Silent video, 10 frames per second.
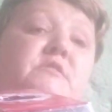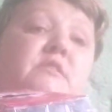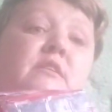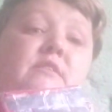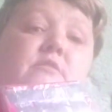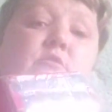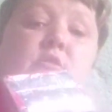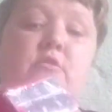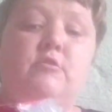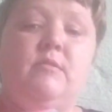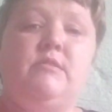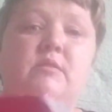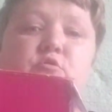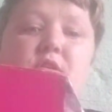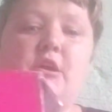side, you know, you want
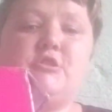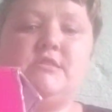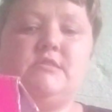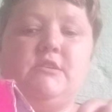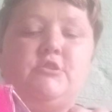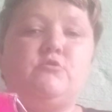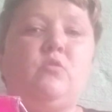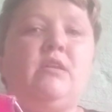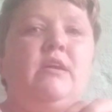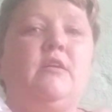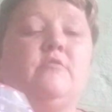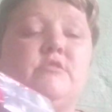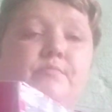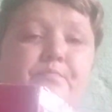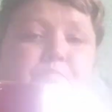them to actually see it just rolling out.
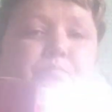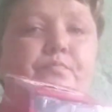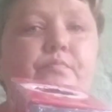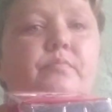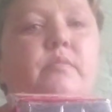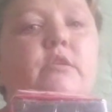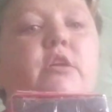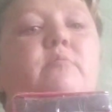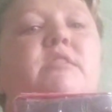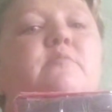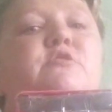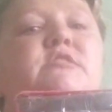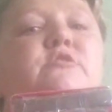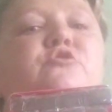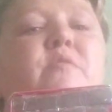You don't want them to
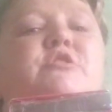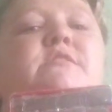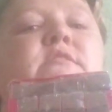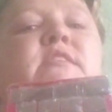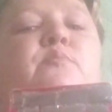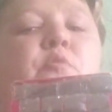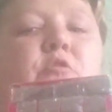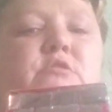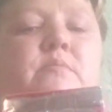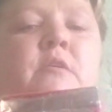see too much inside the box.